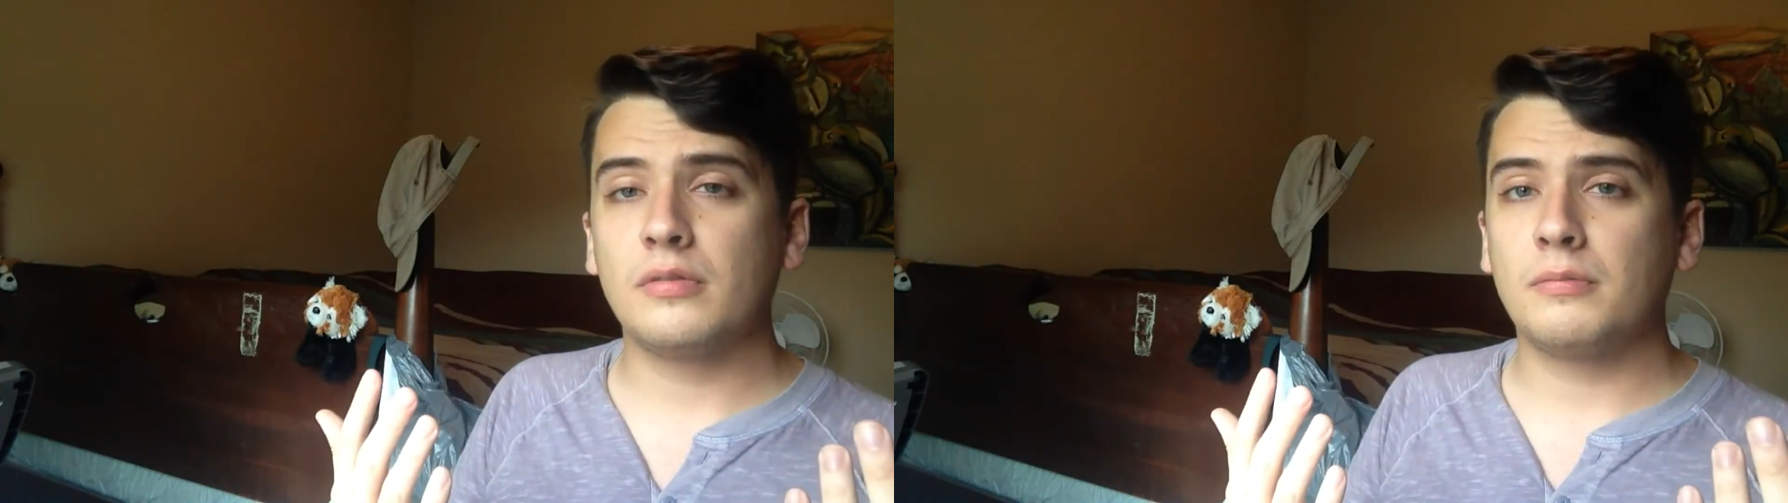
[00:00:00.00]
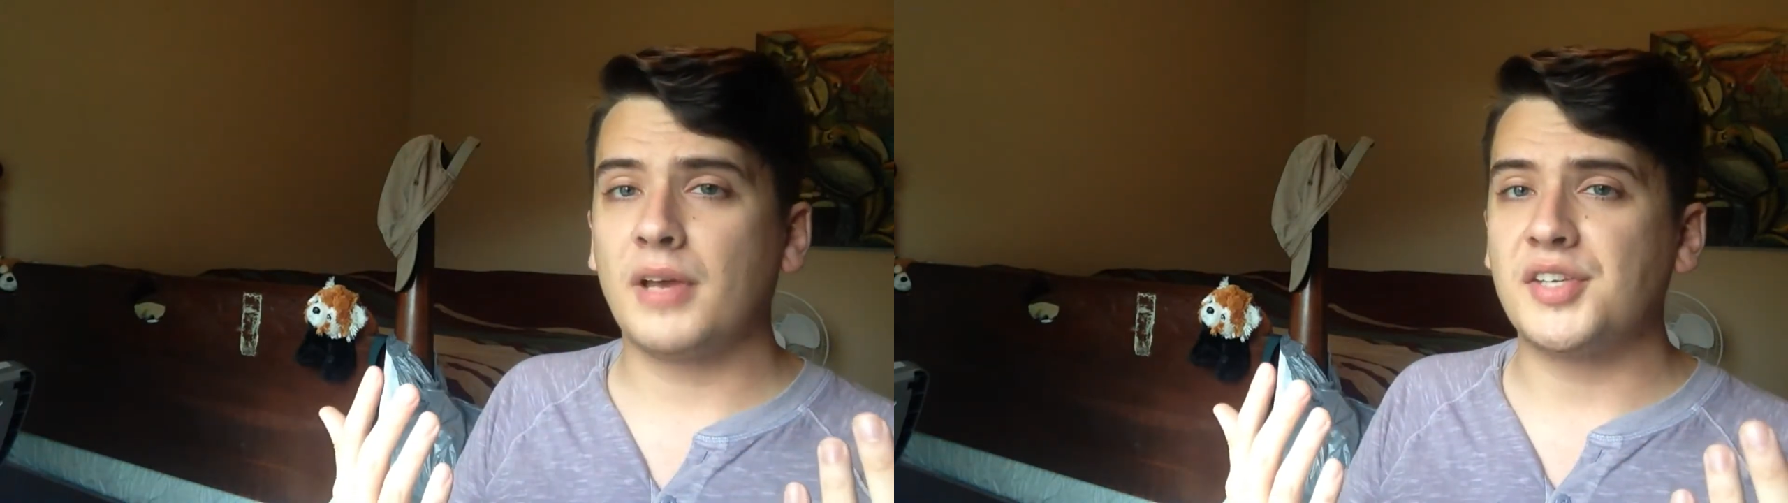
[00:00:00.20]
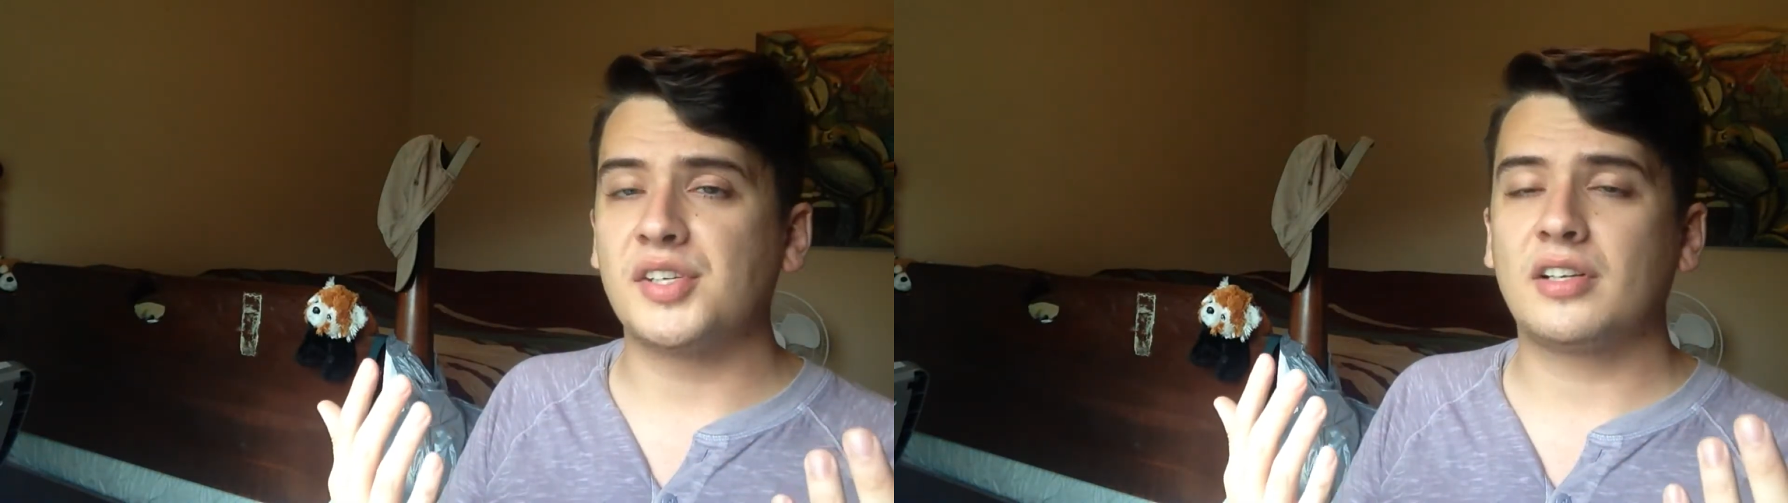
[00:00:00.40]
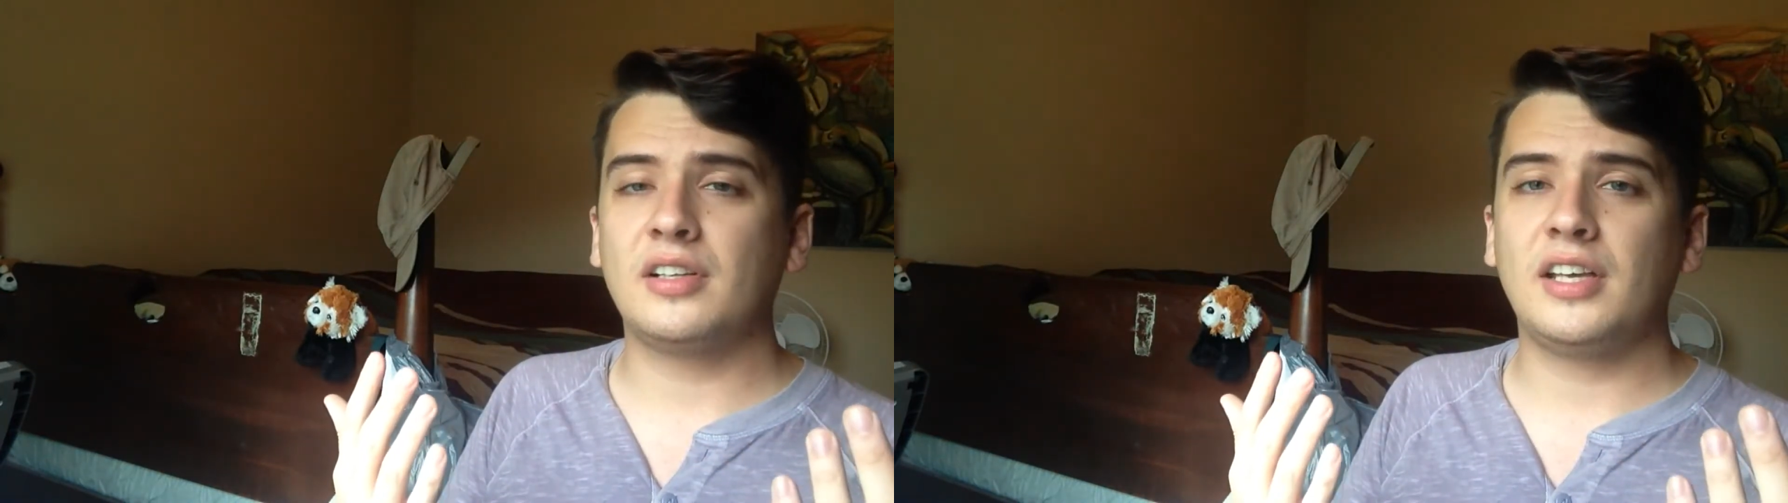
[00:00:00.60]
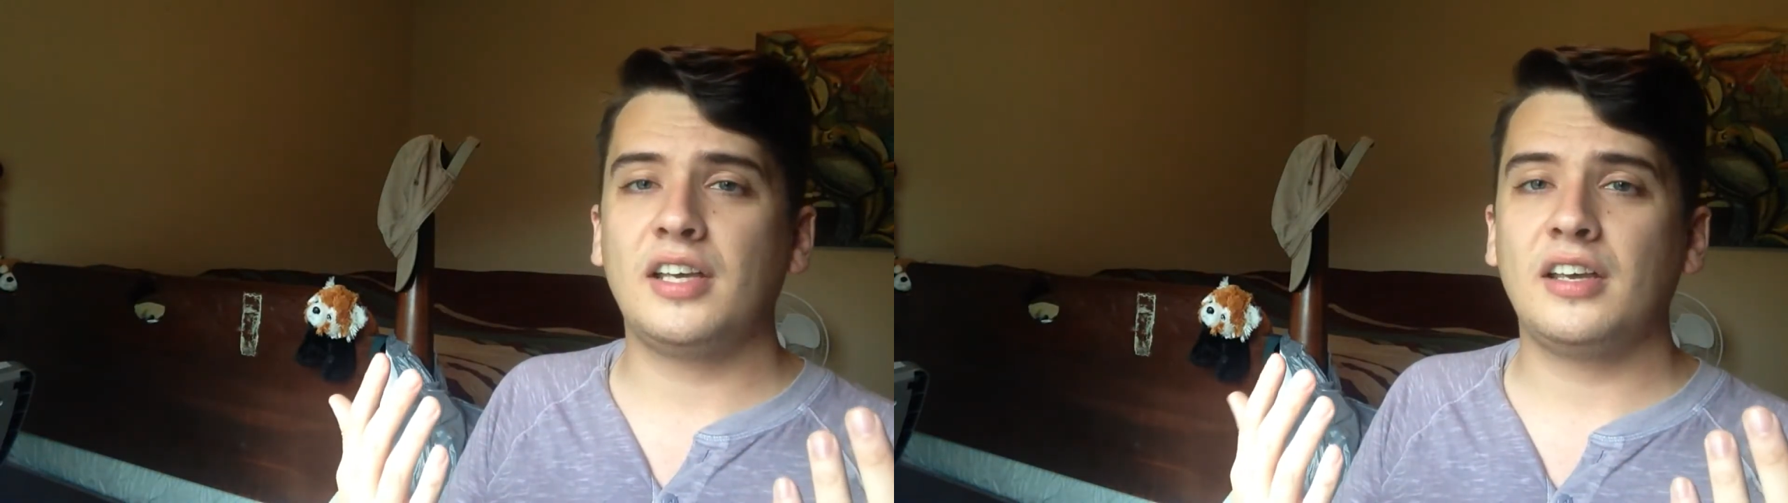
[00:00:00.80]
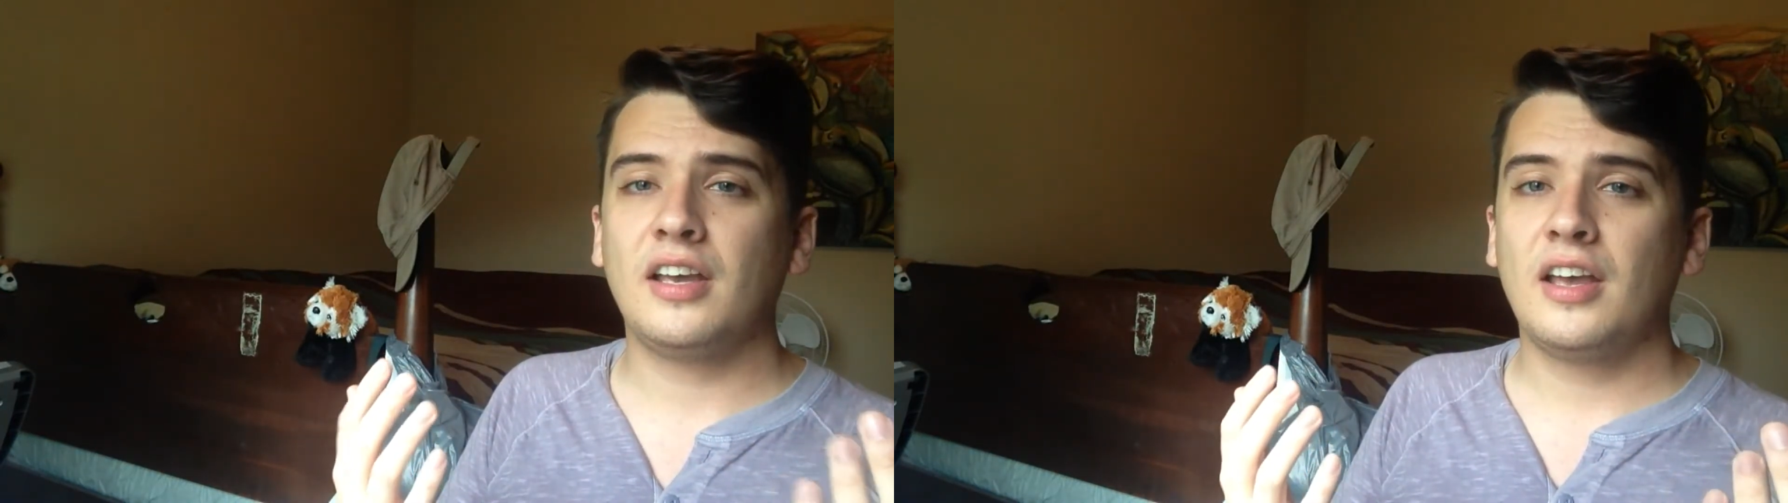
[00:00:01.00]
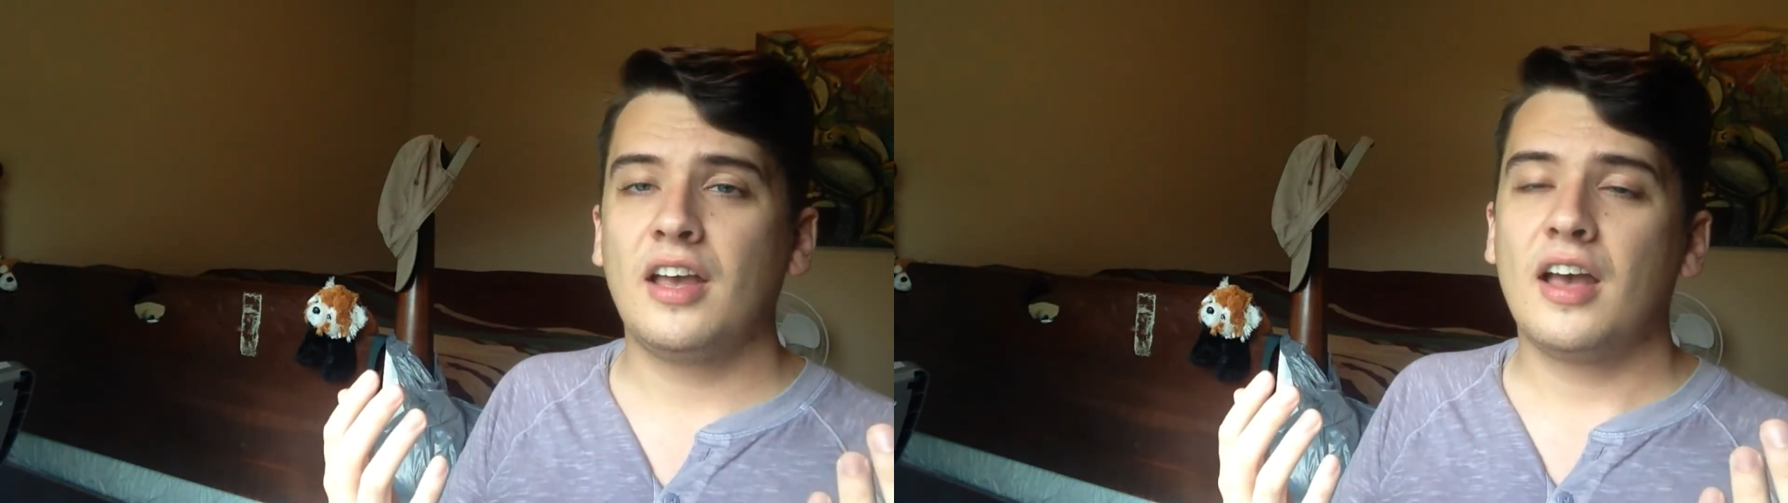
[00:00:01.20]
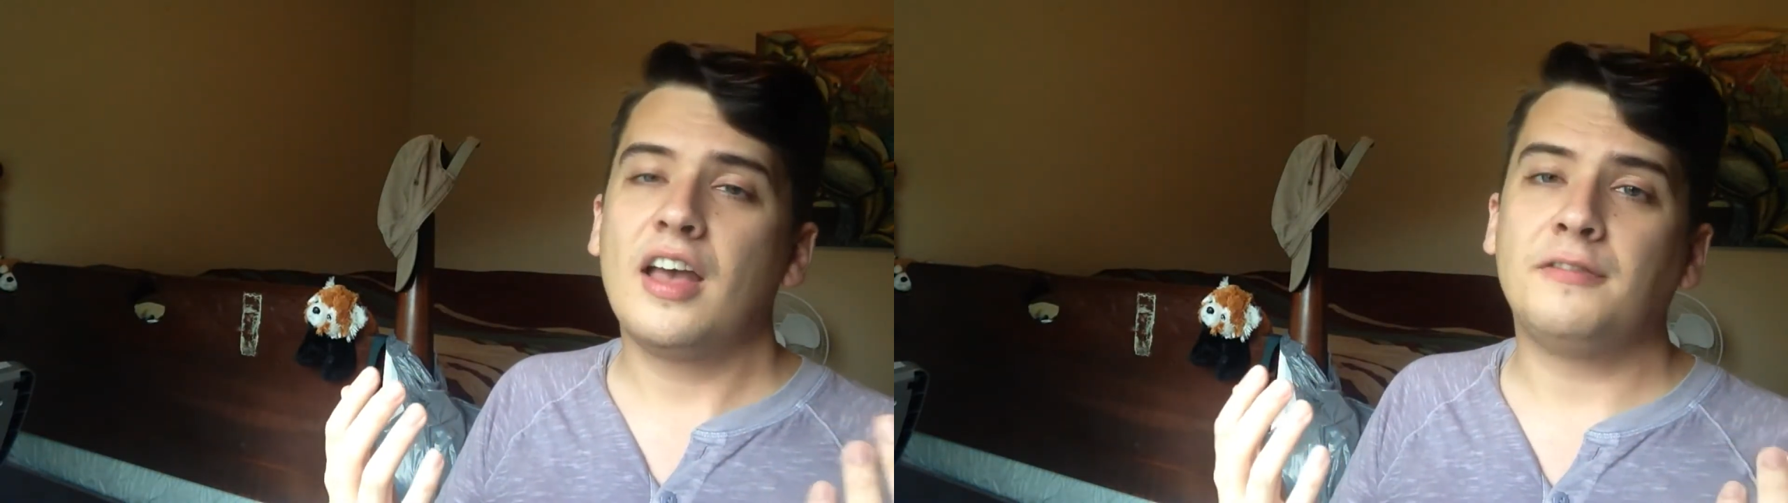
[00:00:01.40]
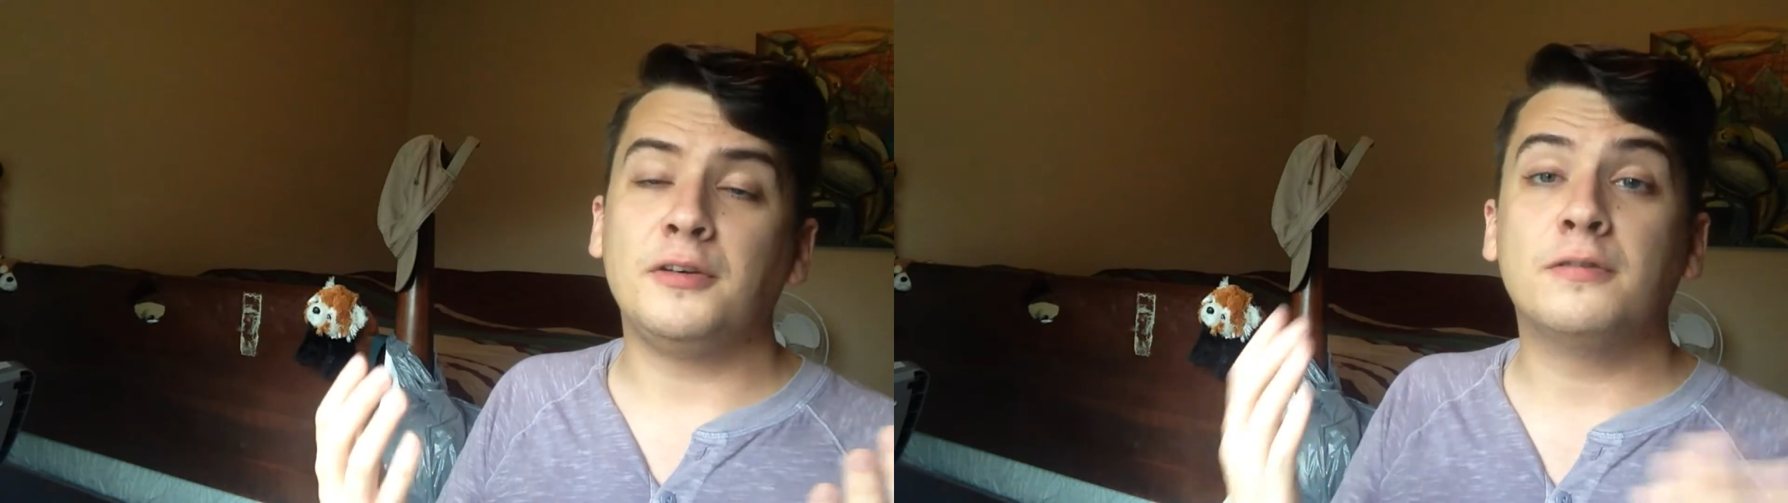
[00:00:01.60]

Basically, if